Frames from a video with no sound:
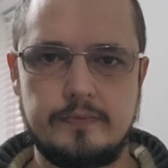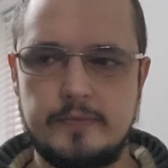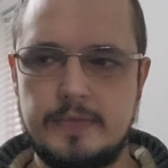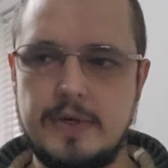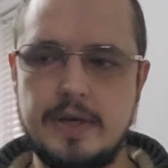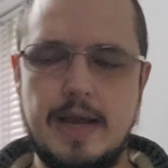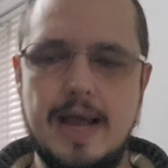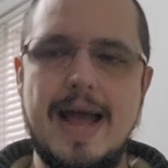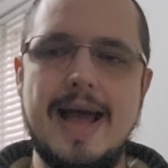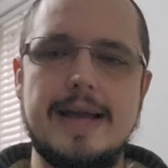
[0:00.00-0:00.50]

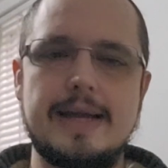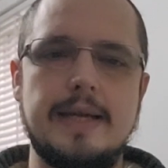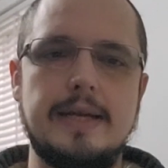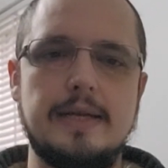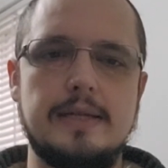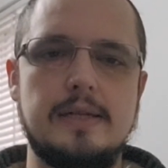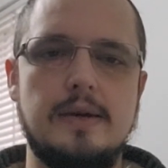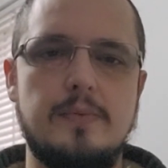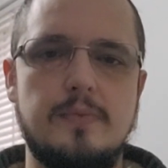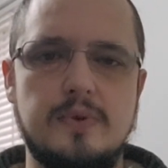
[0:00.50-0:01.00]
Like, hacking
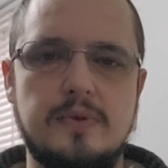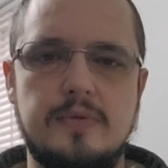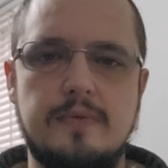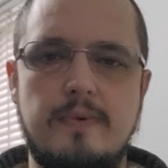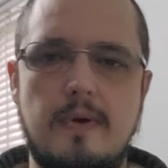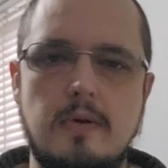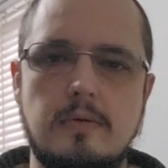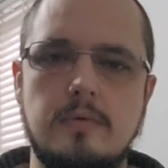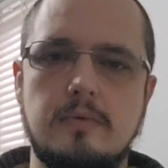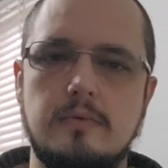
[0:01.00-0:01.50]
someone's
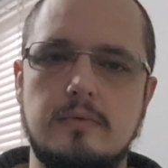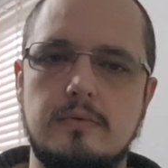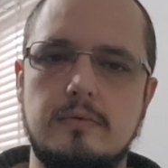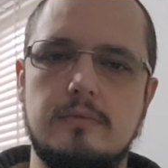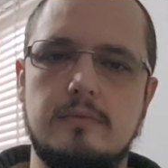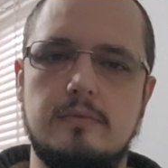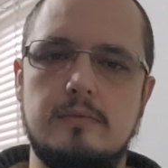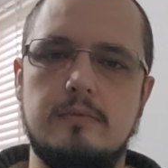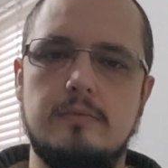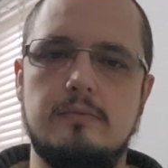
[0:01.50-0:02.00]
phone
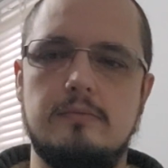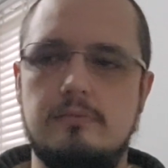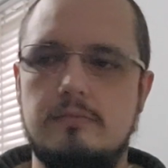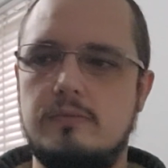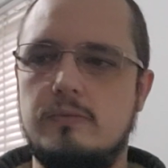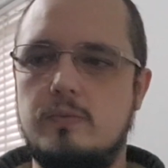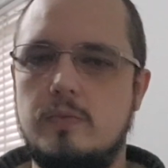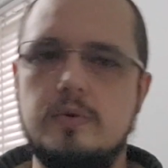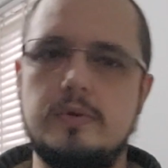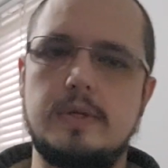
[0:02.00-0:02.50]

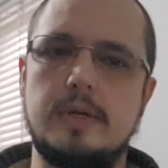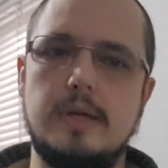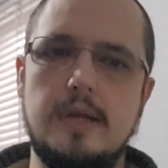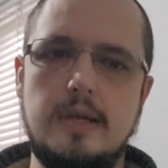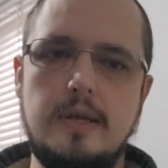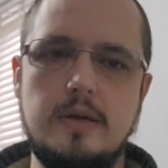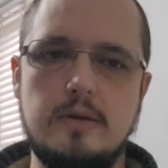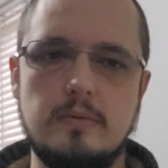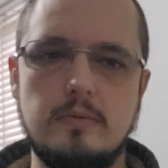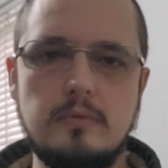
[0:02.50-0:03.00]
was
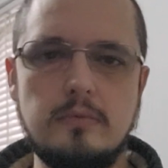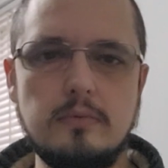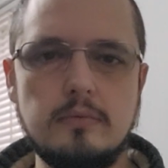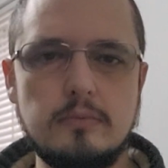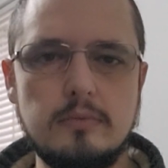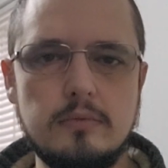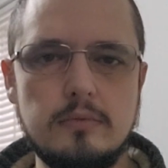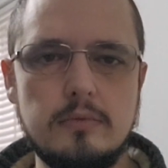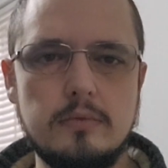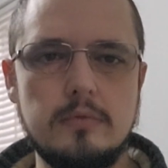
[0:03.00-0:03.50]
illegal.
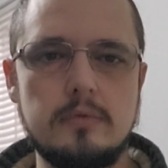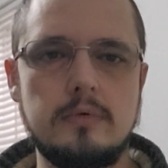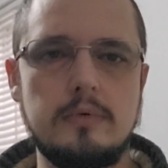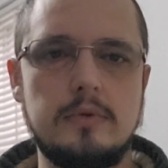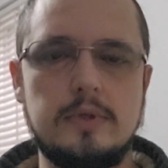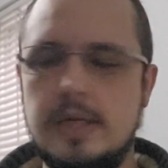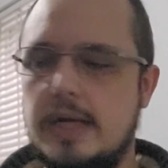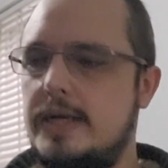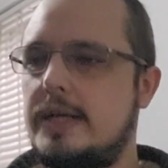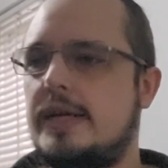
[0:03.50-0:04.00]

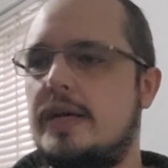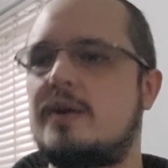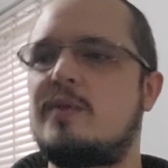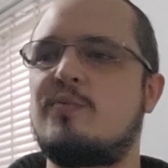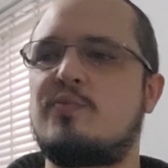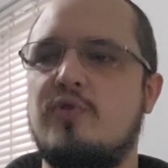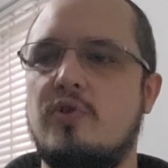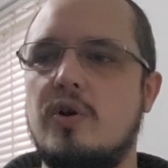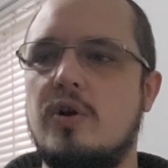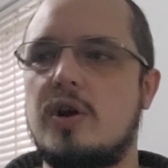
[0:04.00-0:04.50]
Taking
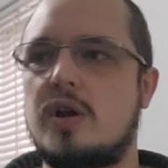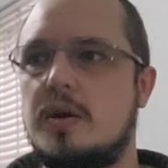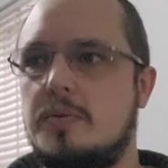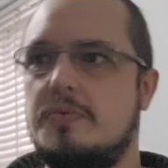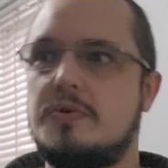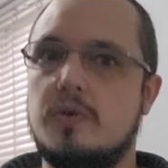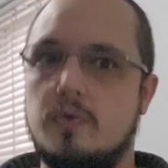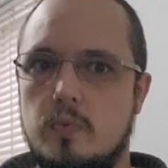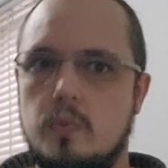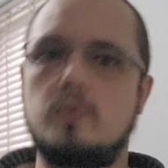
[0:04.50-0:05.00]

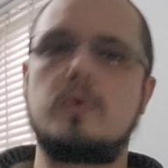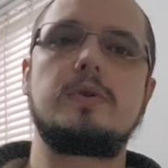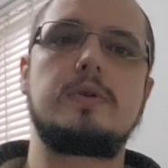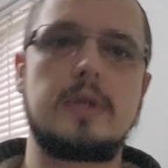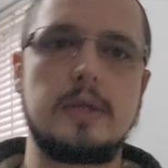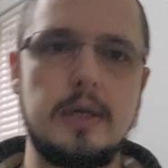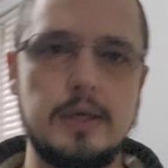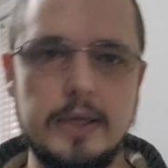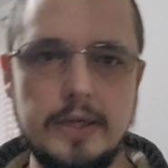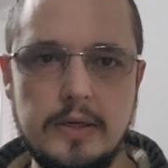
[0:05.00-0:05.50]
bribes was
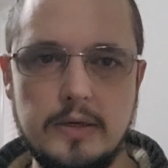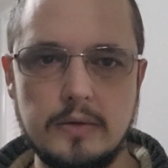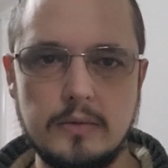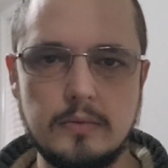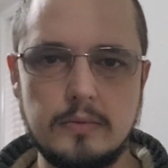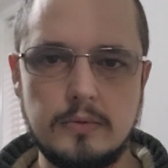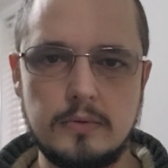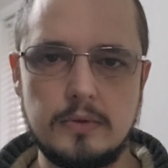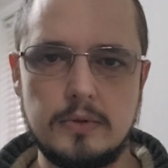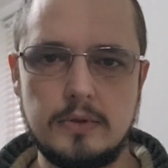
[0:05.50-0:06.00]
illegal.